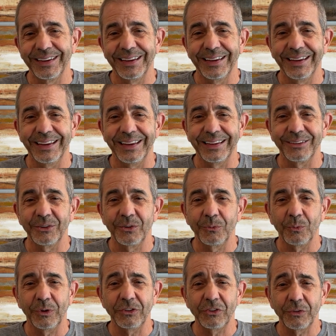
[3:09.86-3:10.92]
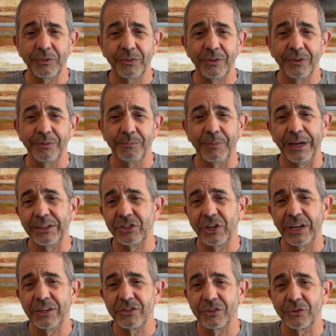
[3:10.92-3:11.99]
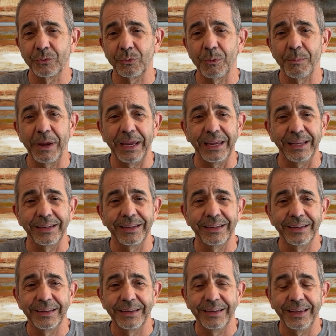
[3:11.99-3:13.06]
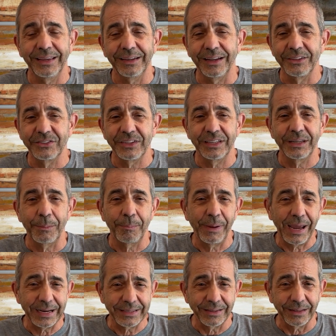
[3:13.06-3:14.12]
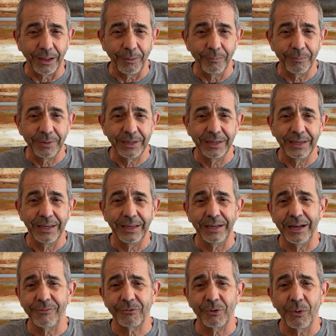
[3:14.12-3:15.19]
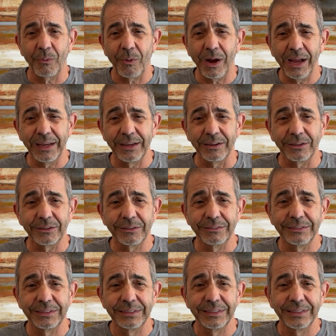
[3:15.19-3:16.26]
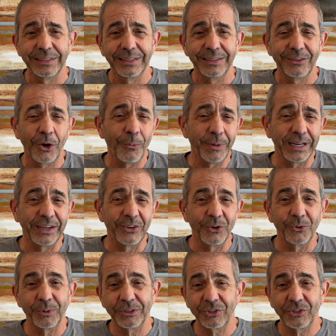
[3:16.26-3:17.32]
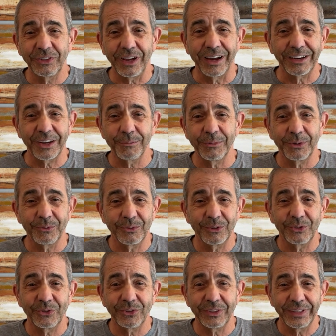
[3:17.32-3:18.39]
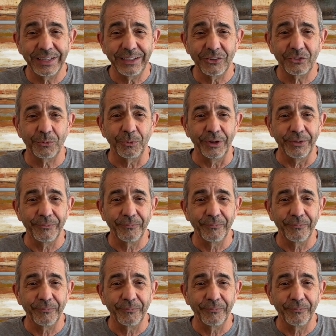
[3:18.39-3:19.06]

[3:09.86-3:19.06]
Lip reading: And once my changes were made and I'd send it back to them, and after a while, nobody knew which document was the latest one.